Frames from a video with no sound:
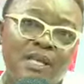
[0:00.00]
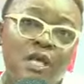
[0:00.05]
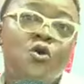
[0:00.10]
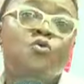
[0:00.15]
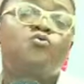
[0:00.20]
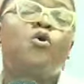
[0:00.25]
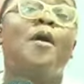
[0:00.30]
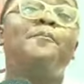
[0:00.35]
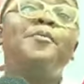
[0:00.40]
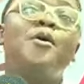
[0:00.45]

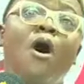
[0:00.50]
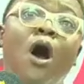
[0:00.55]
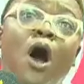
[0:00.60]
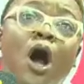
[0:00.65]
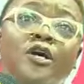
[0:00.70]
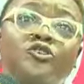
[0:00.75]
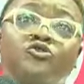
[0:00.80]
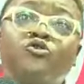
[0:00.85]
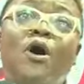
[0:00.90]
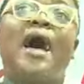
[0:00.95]
Wobi
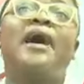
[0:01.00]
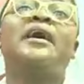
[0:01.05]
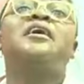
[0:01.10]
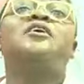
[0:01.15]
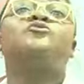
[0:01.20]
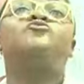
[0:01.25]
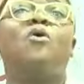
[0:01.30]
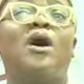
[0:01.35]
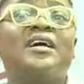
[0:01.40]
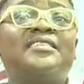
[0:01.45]
o hoso a
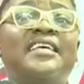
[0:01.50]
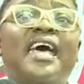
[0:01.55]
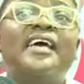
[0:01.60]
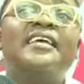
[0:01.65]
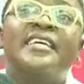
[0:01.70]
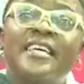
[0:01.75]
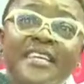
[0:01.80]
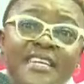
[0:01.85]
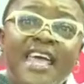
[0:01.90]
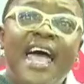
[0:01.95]
no o se
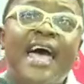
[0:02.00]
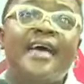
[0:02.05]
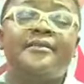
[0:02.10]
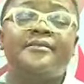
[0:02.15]
nyidie